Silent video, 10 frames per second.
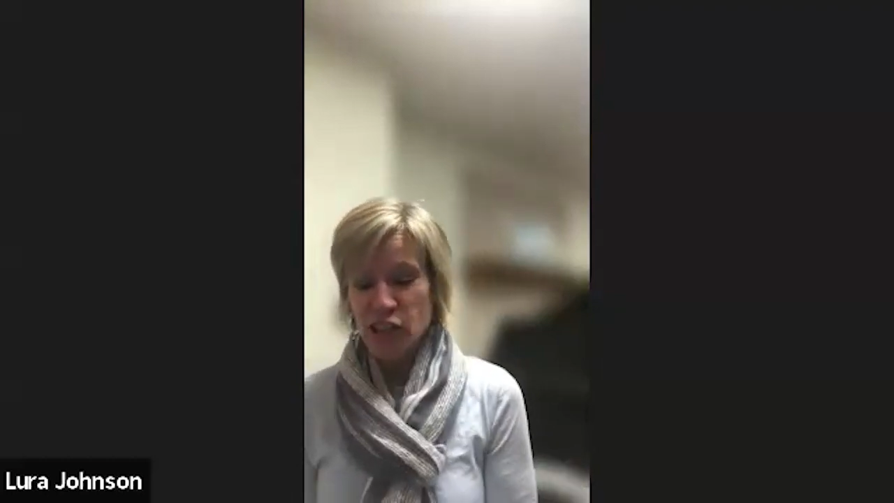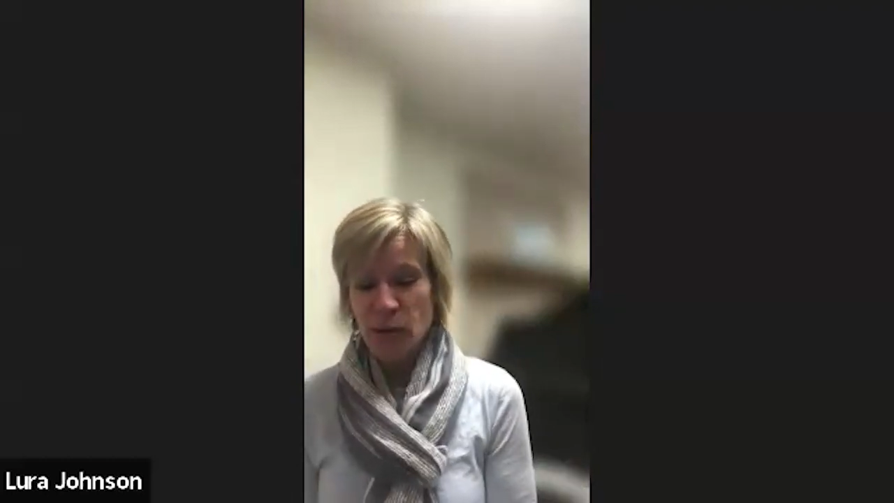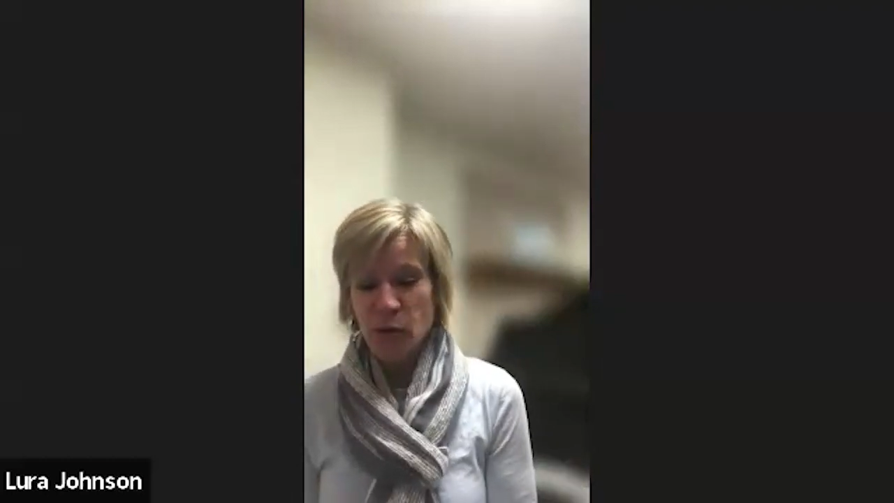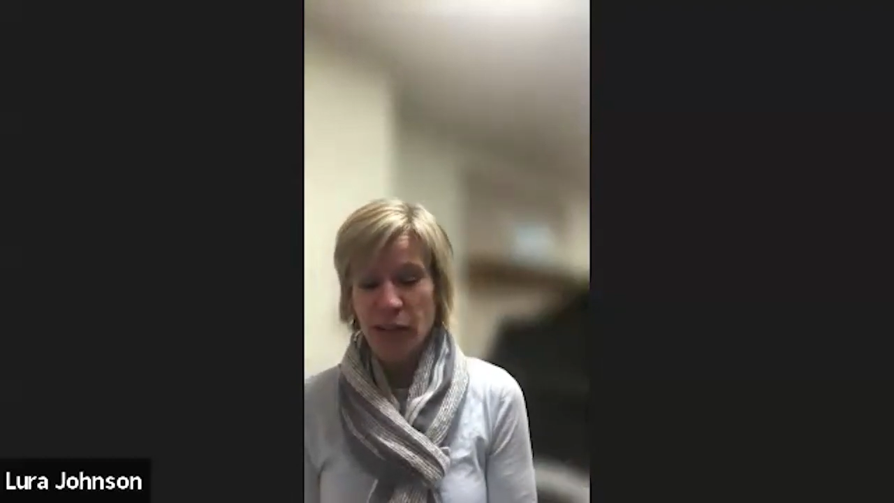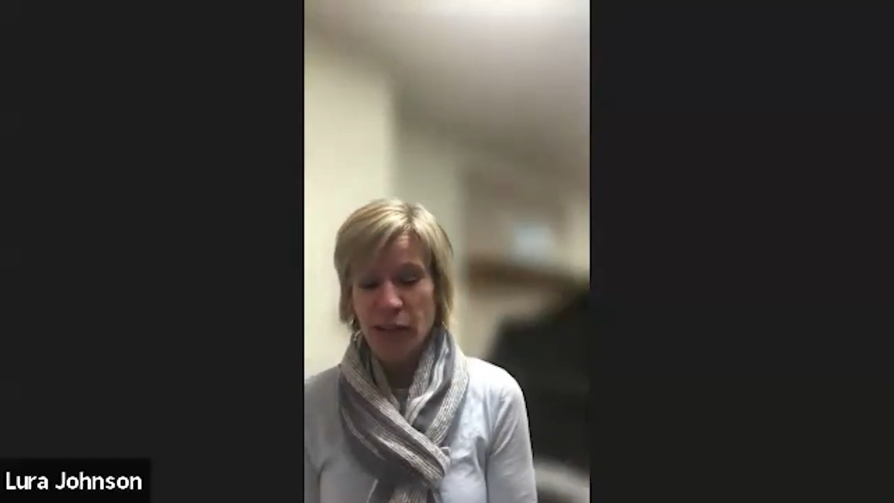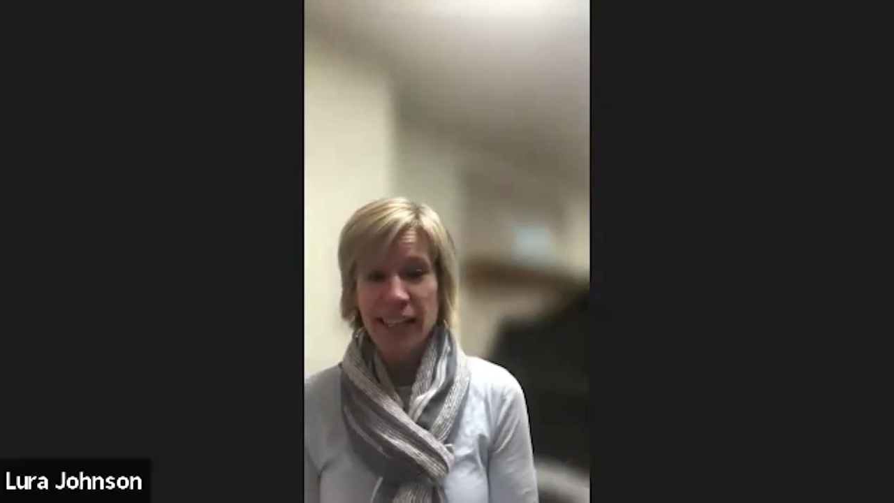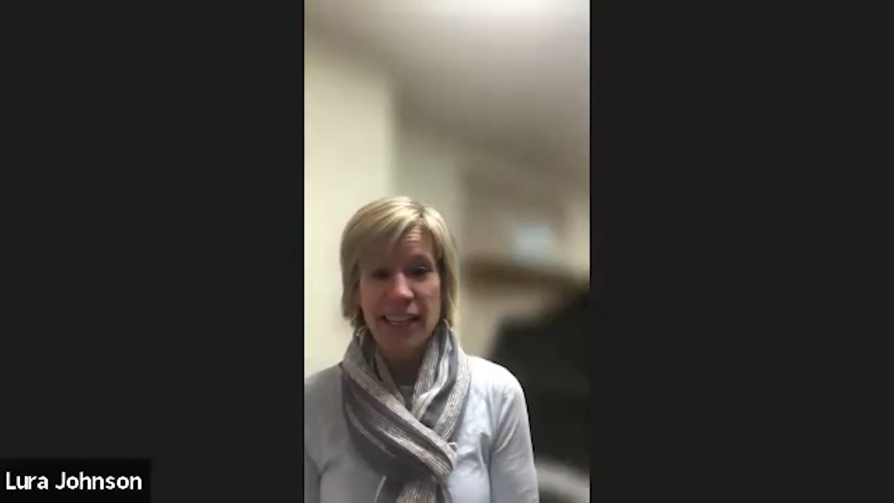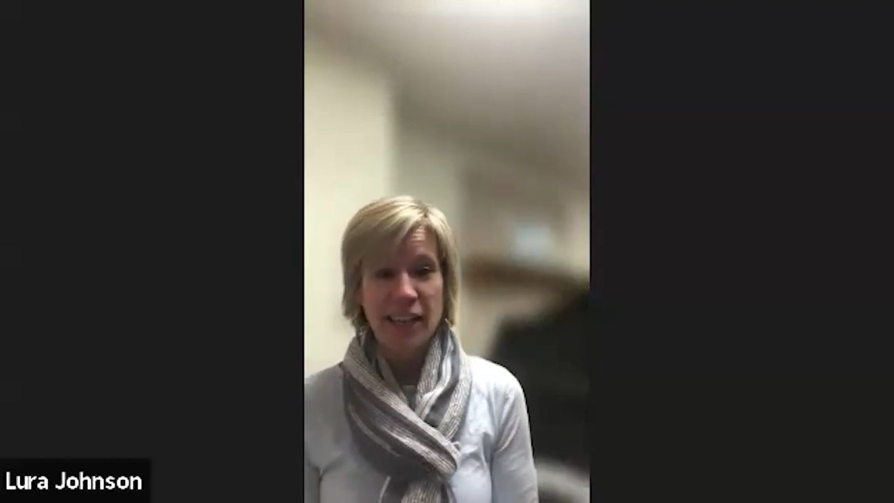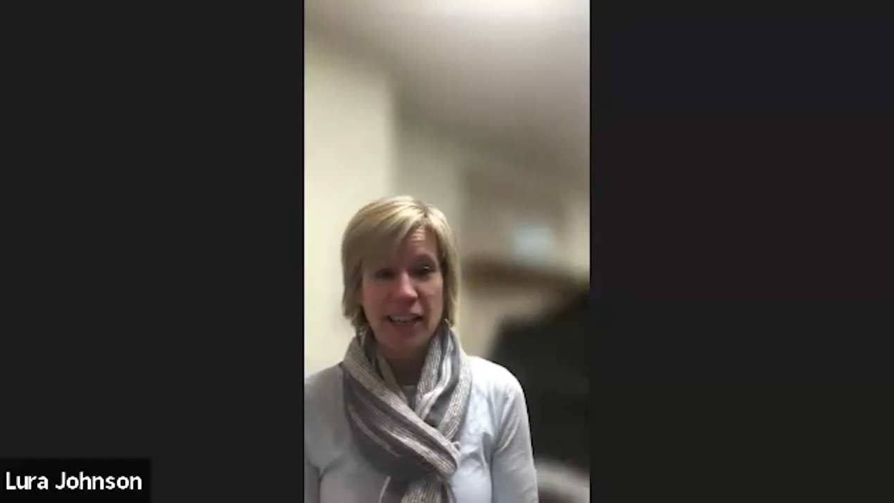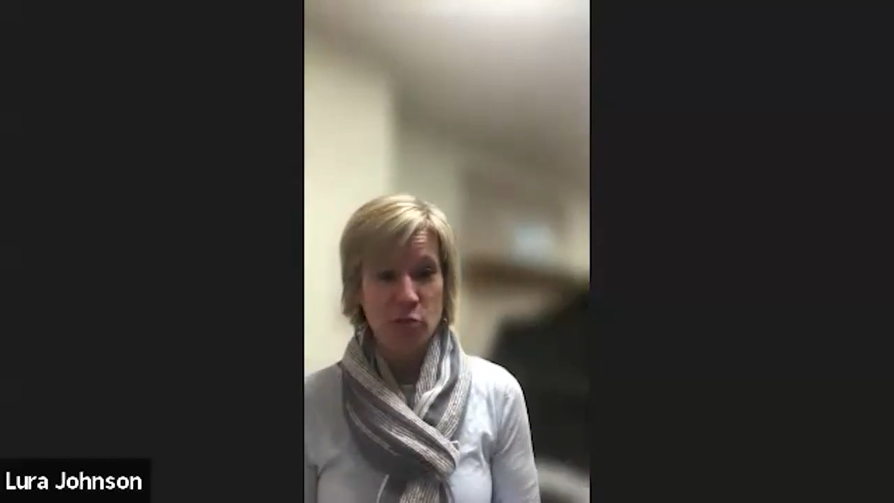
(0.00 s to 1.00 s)
some point and
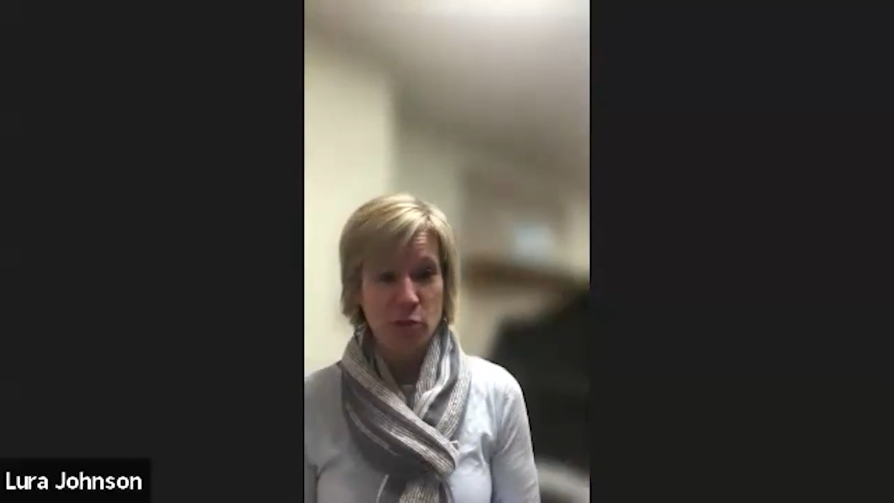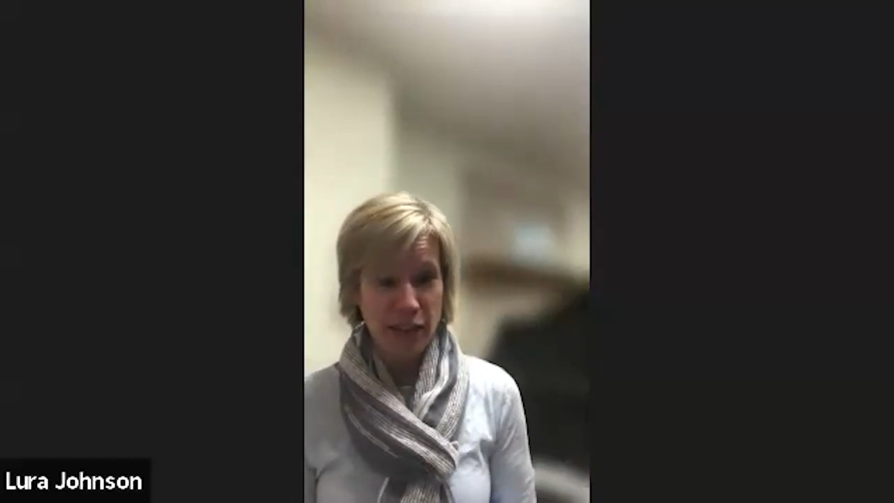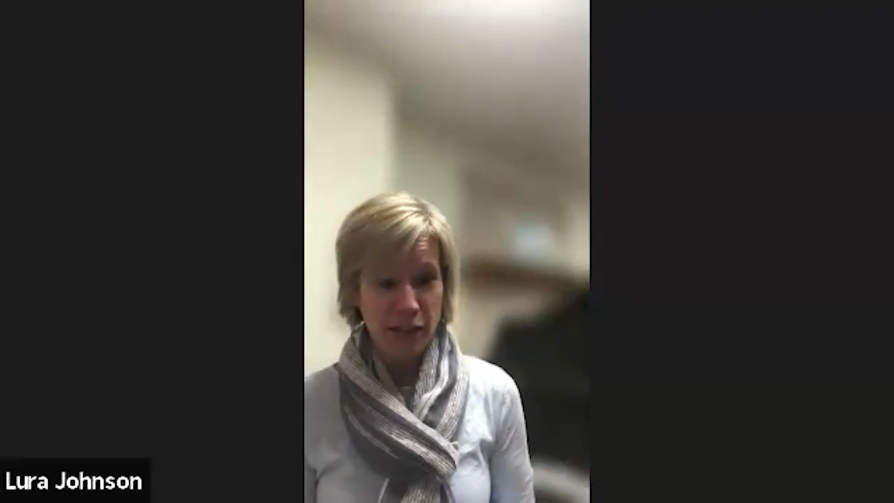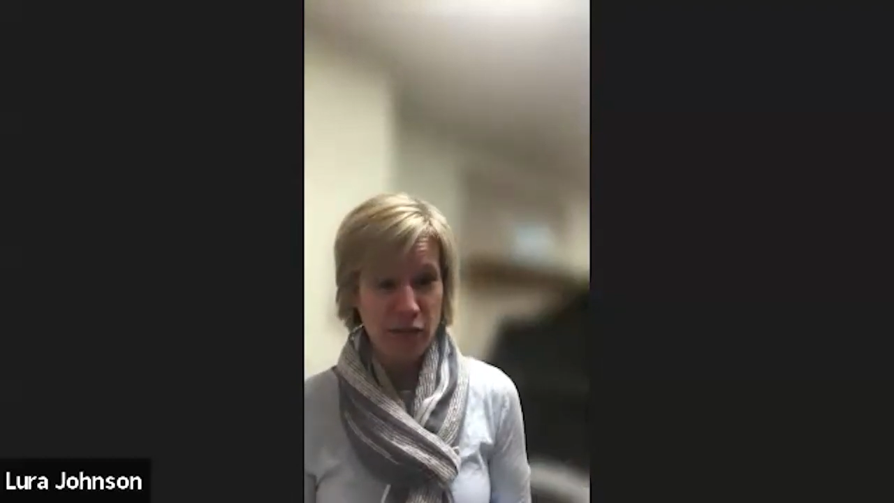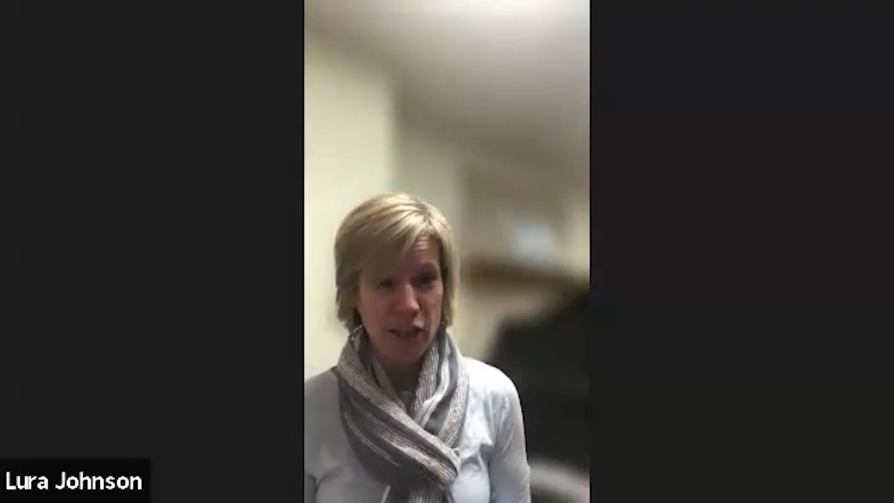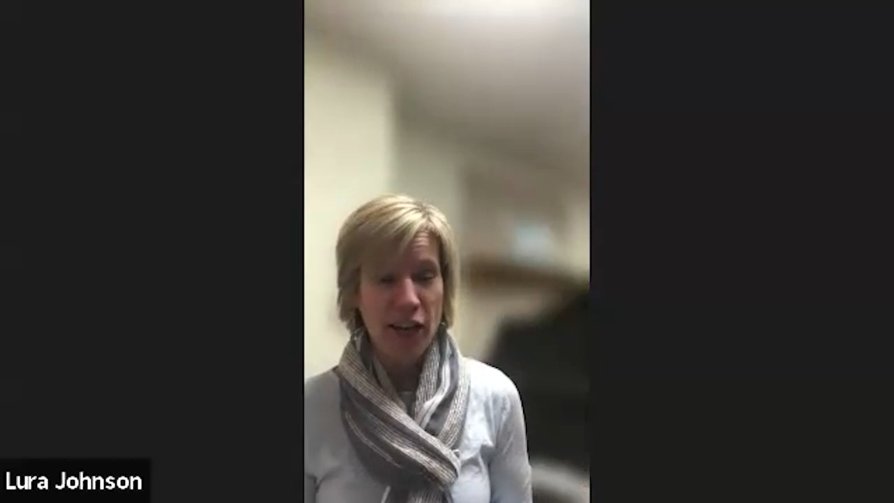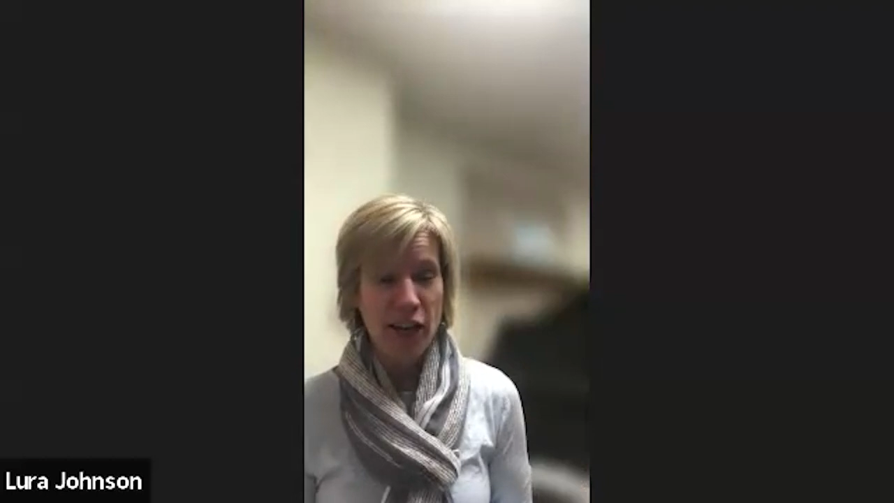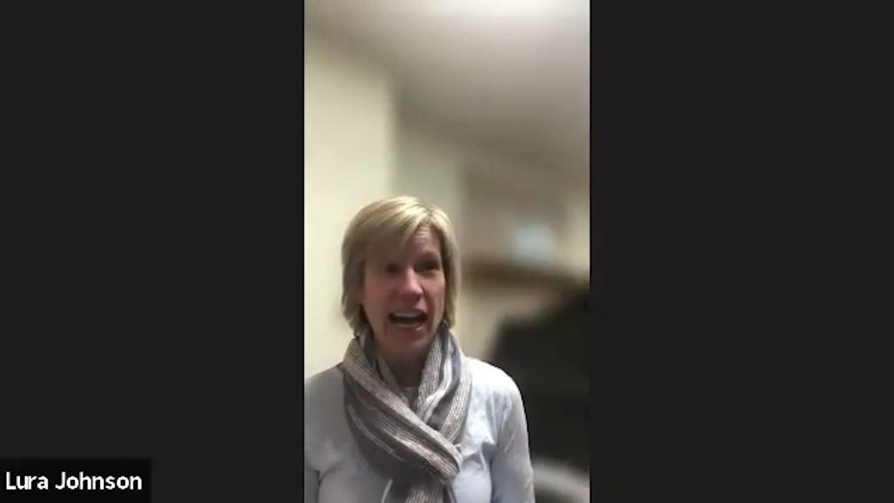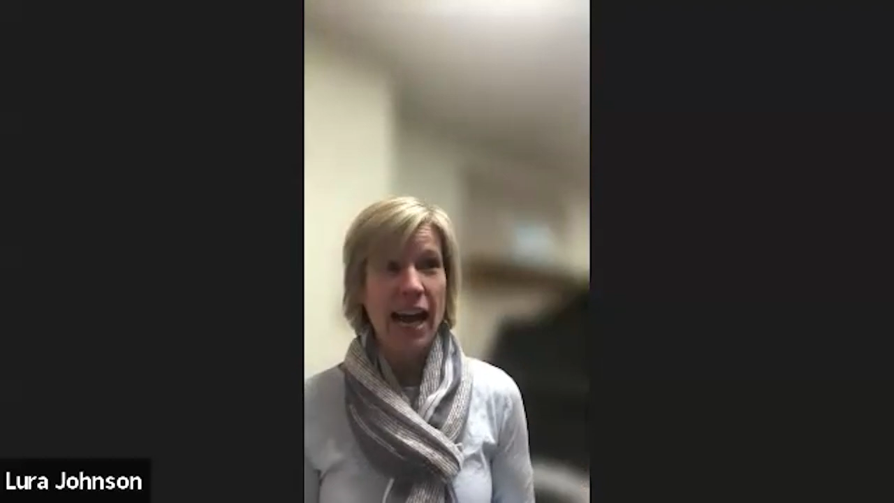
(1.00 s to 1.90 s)
needing reinvigorating,